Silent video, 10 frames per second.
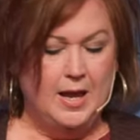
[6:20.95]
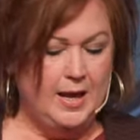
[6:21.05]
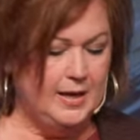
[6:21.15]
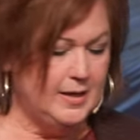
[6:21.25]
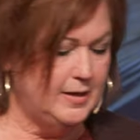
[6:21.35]

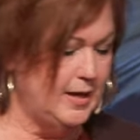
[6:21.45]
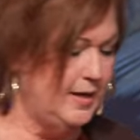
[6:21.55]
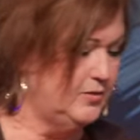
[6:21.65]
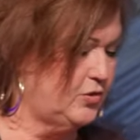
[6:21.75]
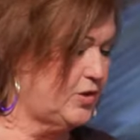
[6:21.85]
And,
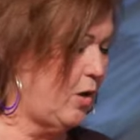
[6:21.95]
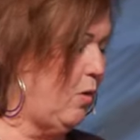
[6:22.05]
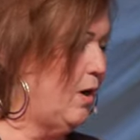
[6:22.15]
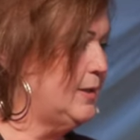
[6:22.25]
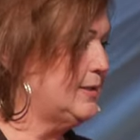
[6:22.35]
and so,
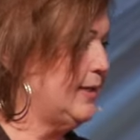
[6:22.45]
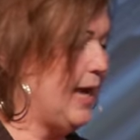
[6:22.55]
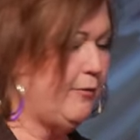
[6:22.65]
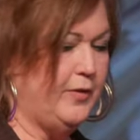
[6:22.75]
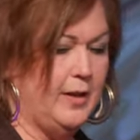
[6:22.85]
honestly,
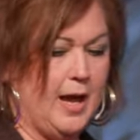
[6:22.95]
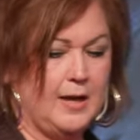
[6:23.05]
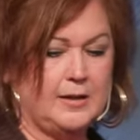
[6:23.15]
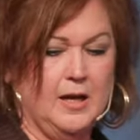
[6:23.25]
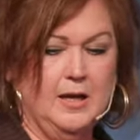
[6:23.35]
I feel like